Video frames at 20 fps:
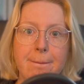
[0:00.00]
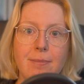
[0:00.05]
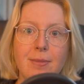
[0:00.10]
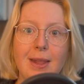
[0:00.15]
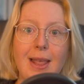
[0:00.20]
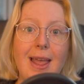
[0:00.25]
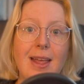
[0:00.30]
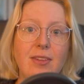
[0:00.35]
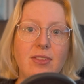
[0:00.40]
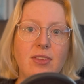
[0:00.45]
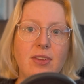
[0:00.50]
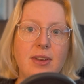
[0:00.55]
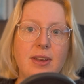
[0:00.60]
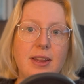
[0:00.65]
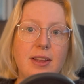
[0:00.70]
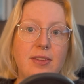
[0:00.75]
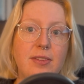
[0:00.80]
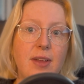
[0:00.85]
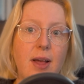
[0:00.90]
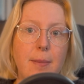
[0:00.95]
As an
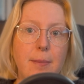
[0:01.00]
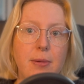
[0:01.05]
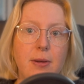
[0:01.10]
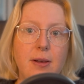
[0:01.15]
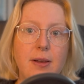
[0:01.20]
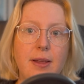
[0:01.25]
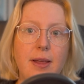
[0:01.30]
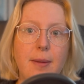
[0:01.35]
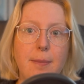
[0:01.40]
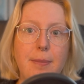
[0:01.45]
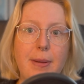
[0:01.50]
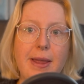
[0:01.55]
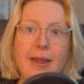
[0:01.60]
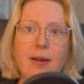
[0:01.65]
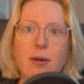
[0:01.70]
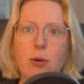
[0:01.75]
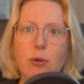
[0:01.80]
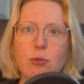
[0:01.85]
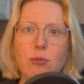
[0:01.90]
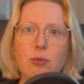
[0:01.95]
example, a
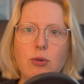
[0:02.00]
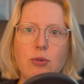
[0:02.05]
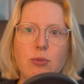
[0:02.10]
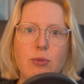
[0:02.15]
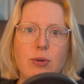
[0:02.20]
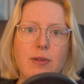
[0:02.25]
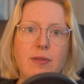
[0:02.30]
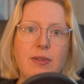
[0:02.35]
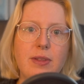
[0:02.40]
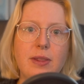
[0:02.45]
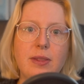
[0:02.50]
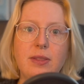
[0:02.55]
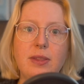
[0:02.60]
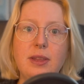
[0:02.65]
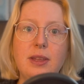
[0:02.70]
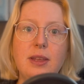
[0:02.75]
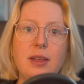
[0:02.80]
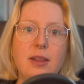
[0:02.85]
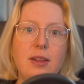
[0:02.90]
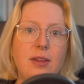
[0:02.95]
payload retrieving
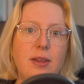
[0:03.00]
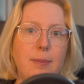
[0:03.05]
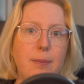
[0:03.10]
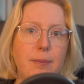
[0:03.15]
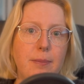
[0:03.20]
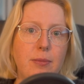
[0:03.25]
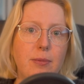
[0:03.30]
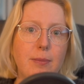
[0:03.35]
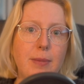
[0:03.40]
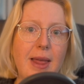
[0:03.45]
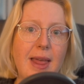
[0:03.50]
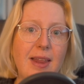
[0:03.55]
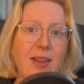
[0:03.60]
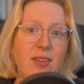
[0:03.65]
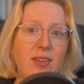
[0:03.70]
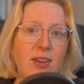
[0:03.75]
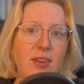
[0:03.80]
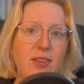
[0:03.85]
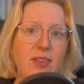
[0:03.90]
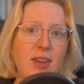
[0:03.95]
the
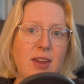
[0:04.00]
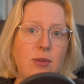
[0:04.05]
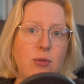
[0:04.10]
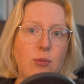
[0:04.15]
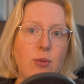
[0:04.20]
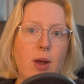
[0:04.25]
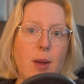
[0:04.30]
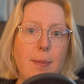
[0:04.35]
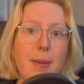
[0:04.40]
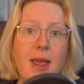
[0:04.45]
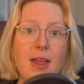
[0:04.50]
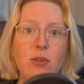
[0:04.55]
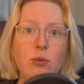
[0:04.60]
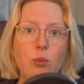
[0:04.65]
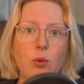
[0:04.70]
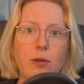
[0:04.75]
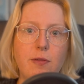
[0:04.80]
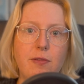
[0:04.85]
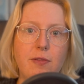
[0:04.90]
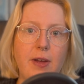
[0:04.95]
etc.
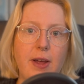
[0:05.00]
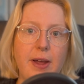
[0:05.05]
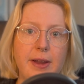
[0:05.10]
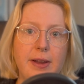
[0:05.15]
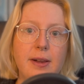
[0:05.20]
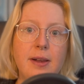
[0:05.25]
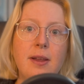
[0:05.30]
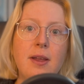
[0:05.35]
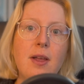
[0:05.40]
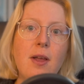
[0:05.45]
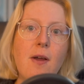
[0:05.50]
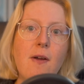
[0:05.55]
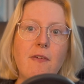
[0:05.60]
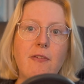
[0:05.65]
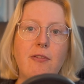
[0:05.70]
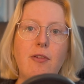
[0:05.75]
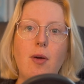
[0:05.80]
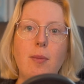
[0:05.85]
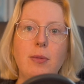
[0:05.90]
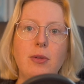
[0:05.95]
password file
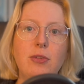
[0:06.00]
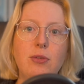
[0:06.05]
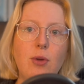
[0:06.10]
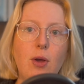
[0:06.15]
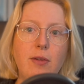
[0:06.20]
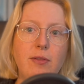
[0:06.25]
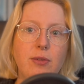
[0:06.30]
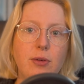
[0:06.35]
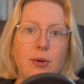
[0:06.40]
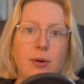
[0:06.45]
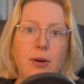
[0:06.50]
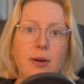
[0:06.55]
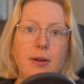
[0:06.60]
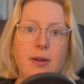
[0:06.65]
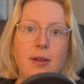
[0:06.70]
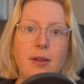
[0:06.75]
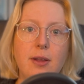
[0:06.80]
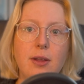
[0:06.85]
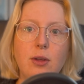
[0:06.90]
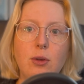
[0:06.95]
from a server
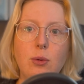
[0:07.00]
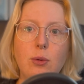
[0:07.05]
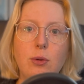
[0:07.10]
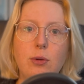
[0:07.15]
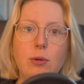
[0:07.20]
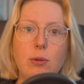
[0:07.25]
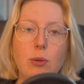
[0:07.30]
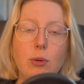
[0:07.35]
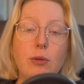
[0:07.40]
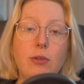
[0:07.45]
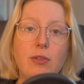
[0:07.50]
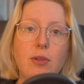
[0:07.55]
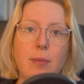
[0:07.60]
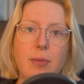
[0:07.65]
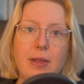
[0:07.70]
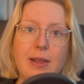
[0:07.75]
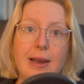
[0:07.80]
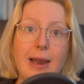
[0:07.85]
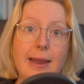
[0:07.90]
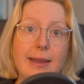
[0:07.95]
could look
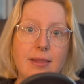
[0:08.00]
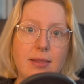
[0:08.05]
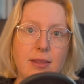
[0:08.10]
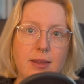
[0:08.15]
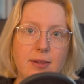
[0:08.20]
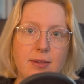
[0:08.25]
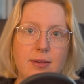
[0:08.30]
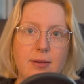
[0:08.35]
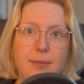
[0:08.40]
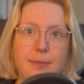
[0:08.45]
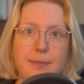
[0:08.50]
something like this.